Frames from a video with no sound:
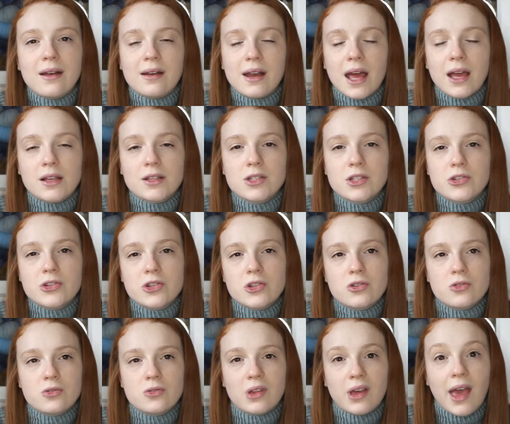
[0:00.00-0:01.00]
next
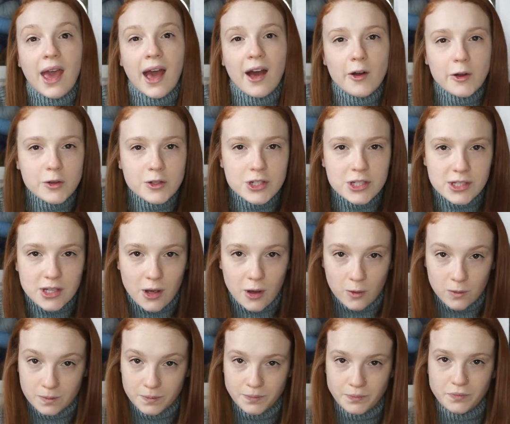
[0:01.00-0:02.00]
to the couch,
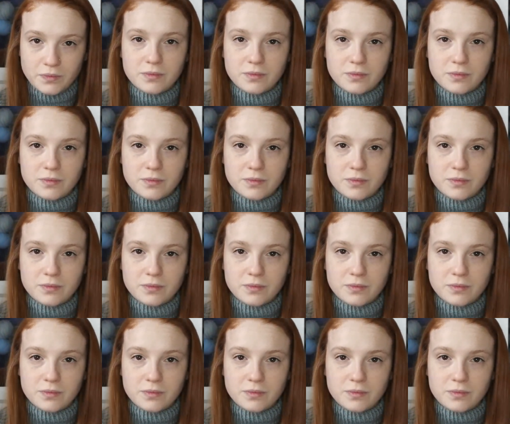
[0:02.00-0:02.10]
so